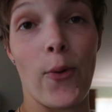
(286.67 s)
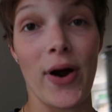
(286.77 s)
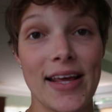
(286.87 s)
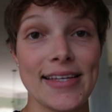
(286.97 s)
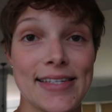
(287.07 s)

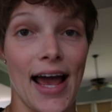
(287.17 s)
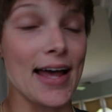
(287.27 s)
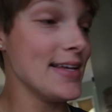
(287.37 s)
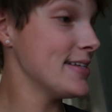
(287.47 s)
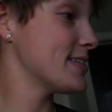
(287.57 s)
what he
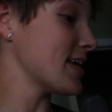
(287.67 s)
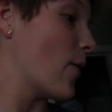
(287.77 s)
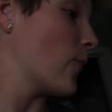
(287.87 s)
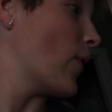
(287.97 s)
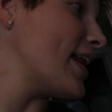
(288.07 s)
says
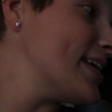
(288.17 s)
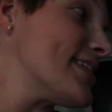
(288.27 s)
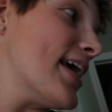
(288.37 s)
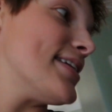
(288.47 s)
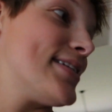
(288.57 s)
and when he
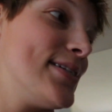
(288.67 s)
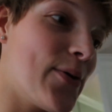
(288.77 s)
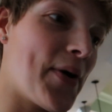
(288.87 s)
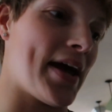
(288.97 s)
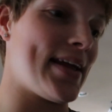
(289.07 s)
says to
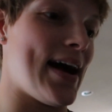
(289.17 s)
do it.